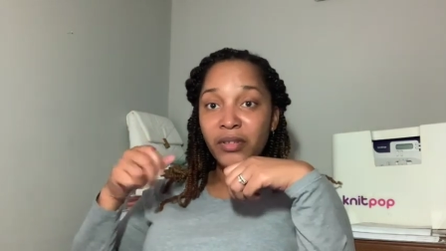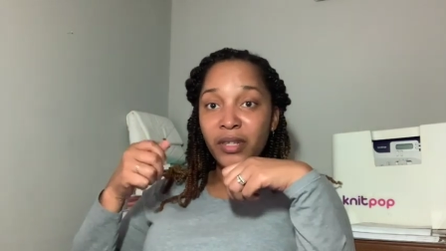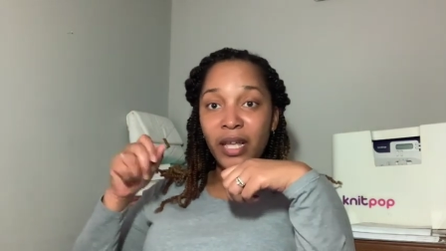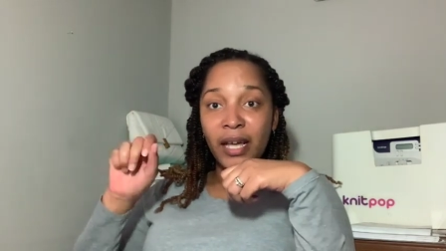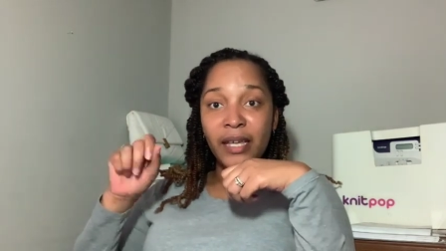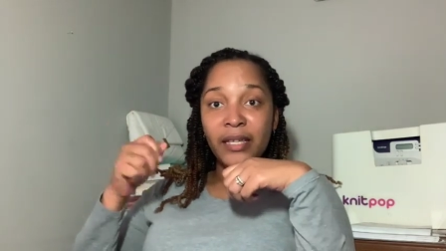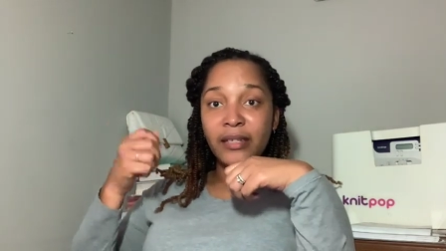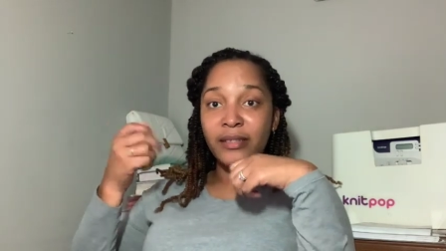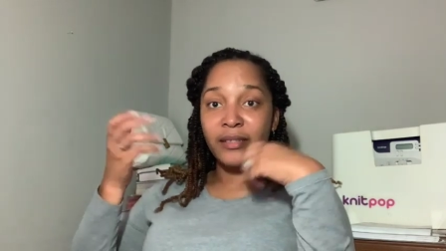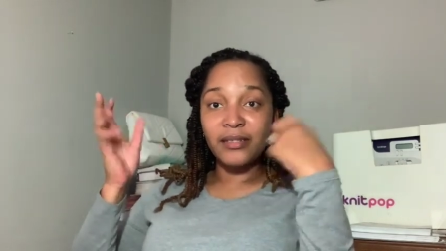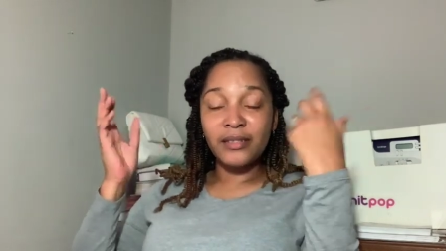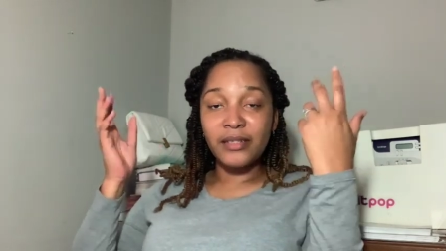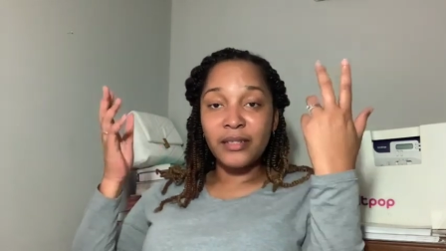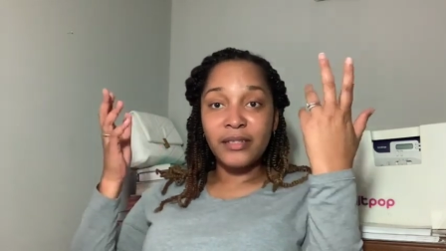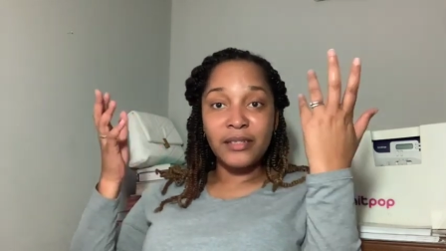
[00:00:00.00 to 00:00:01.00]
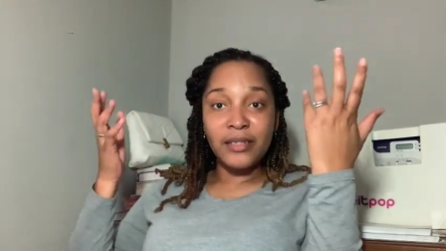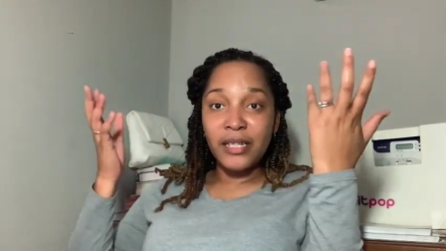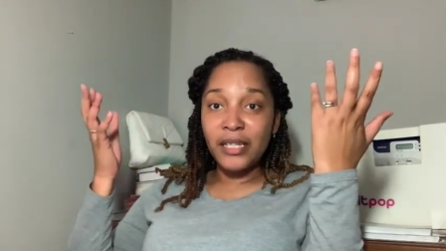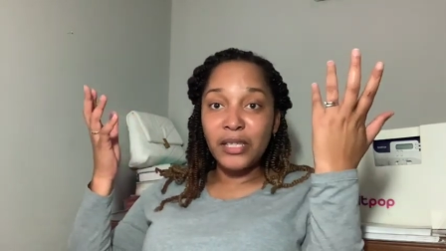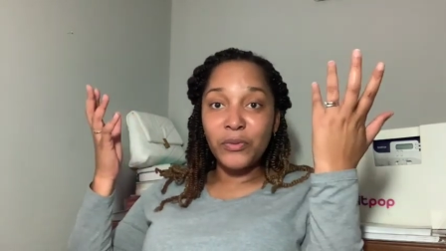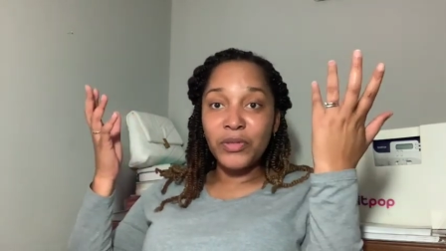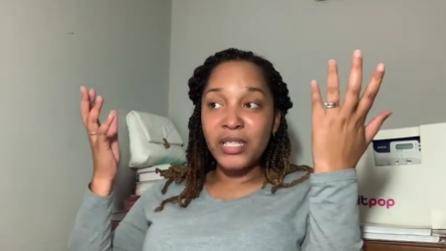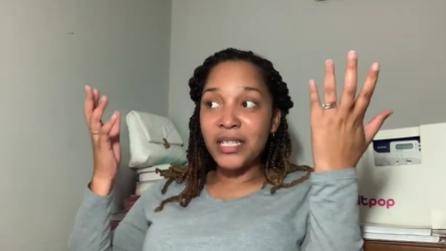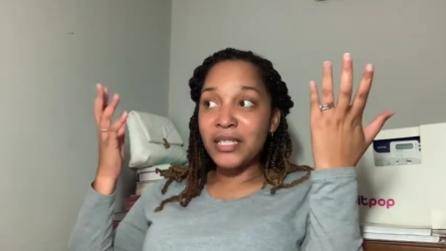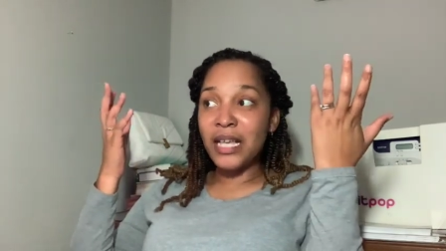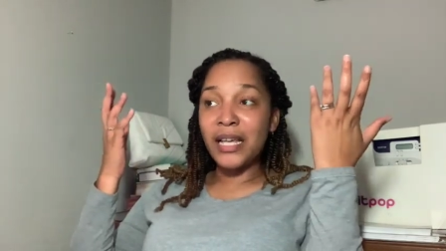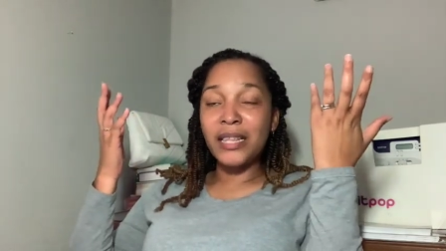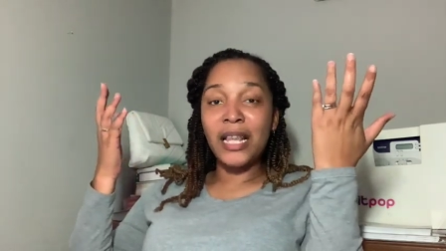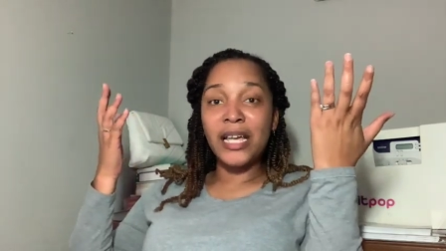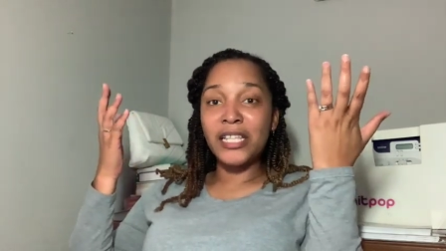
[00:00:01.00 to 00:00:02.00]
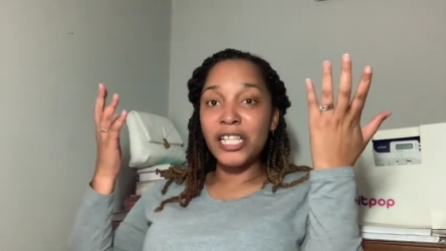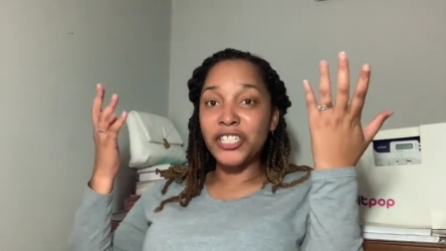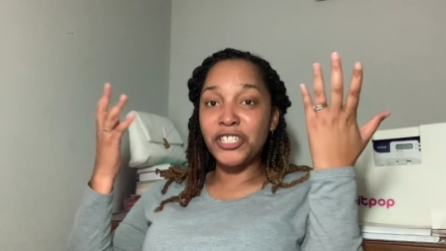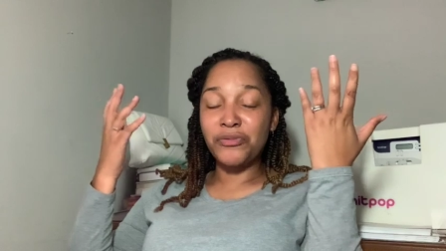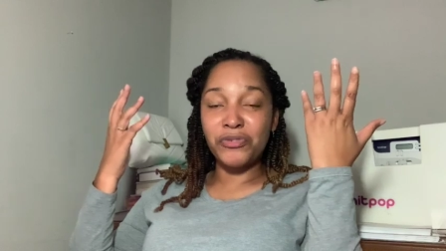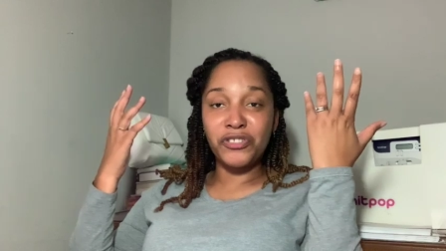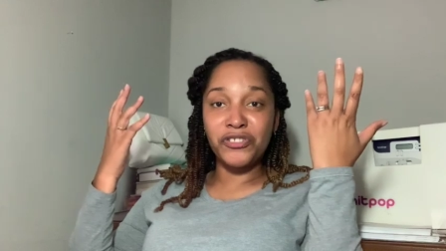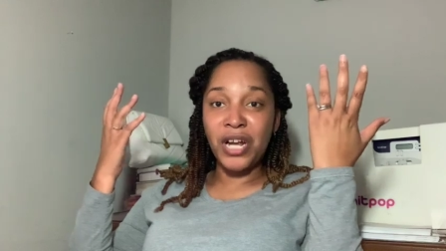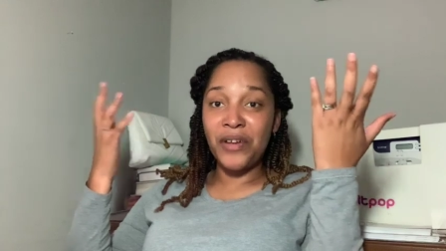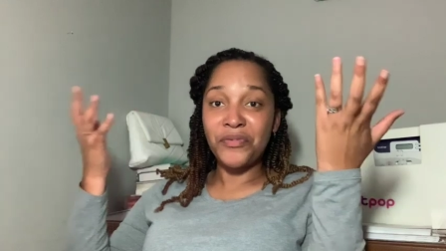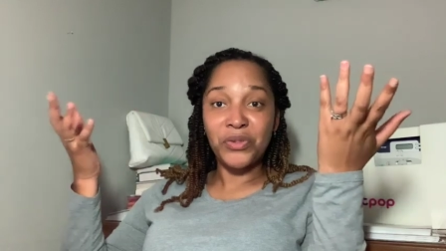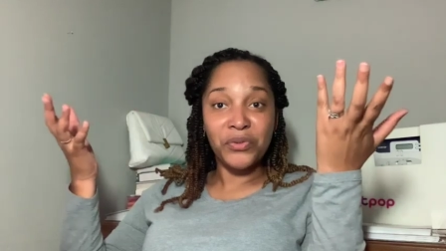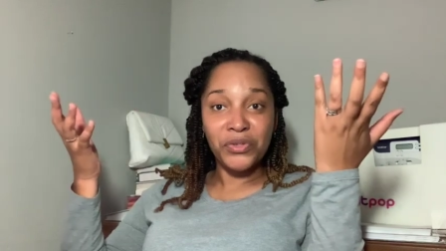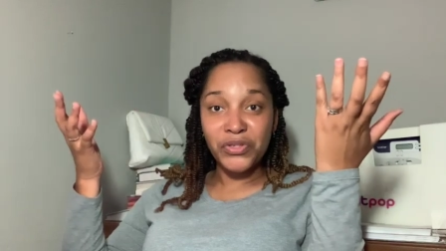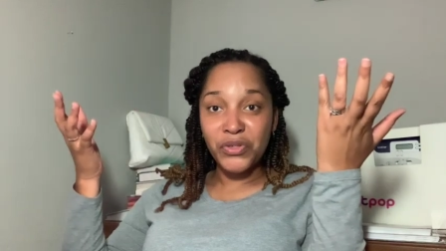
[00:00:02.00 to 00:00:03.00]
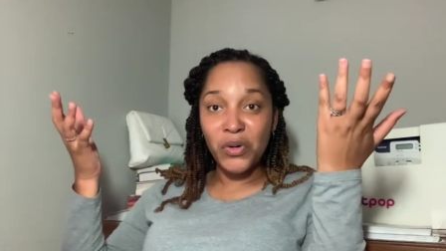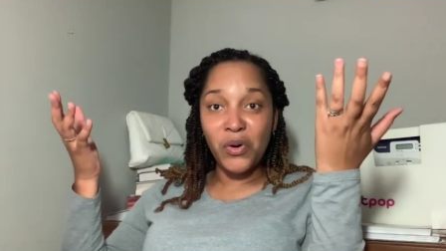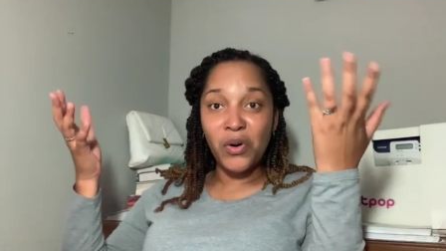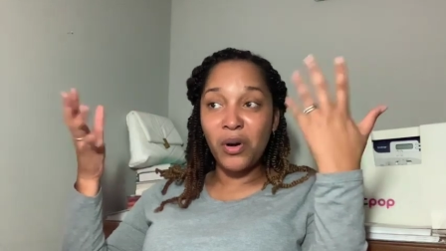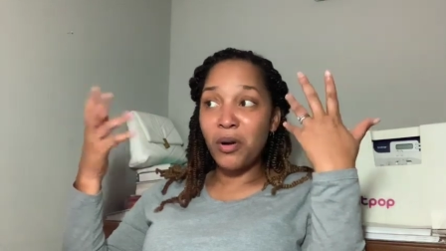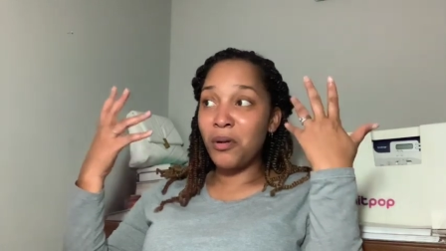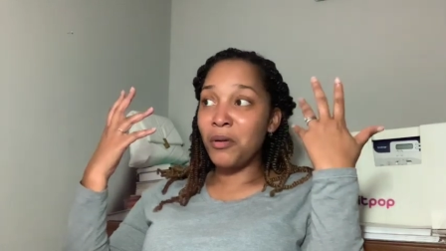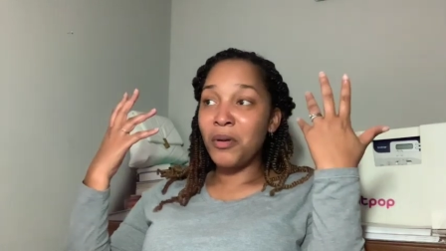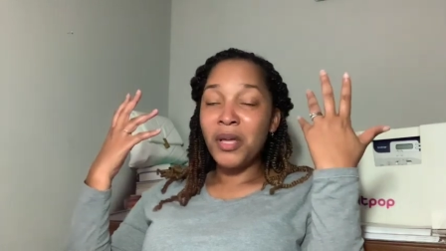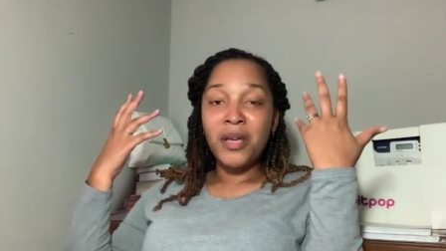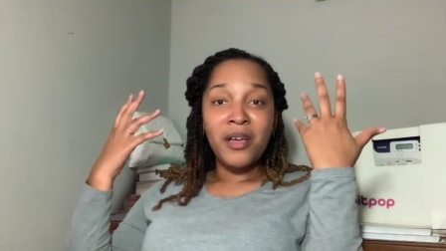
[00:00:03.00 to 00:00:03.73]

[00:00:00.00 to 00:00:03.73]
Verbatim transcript: Like nothing was. It's not like that she was driving through a storm